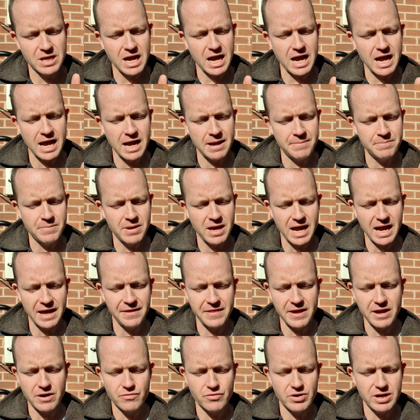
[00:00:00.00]
um,
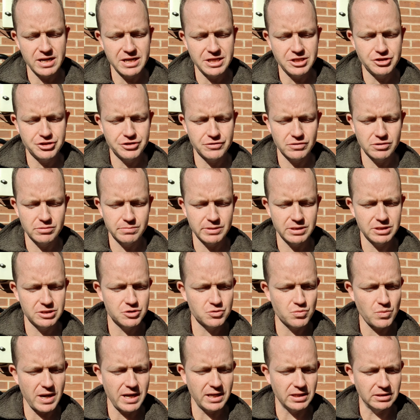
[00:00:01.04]
and they're really durable
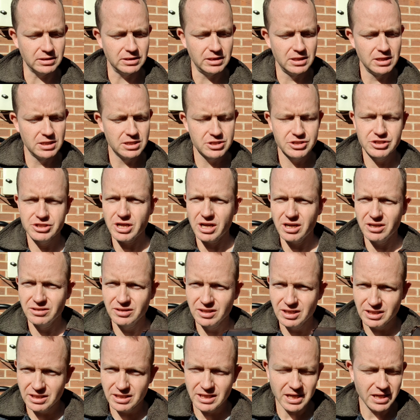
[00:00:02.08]
as well. So
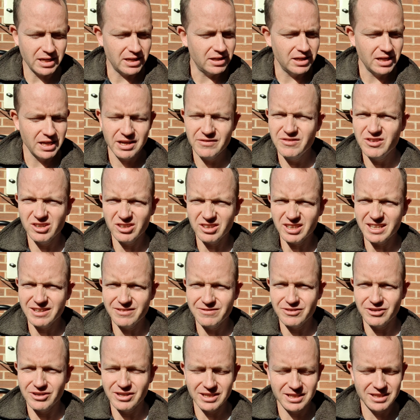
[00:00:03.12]
yeah, if you're looking
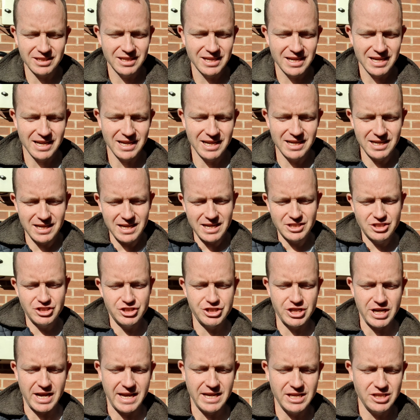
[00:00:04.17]
for a, a, a
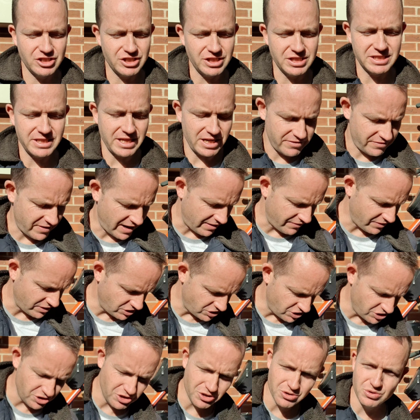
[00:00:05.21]
change, instead of having
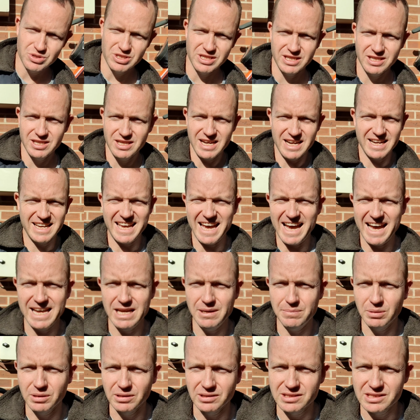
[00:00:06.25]
to use a, a
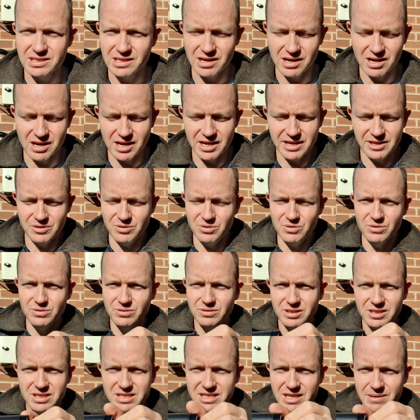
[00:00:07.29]
cable tie or
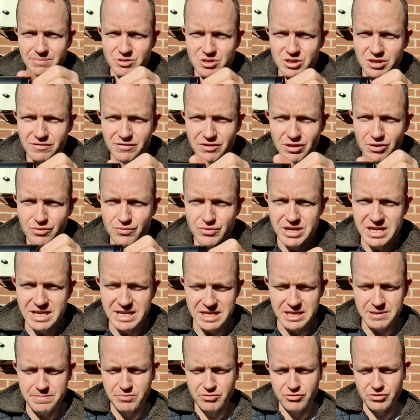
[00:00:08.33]
some sort of three
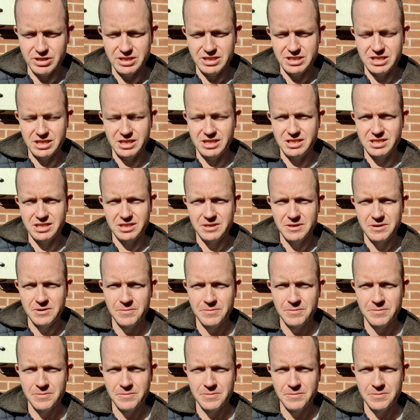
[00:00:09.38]
D printed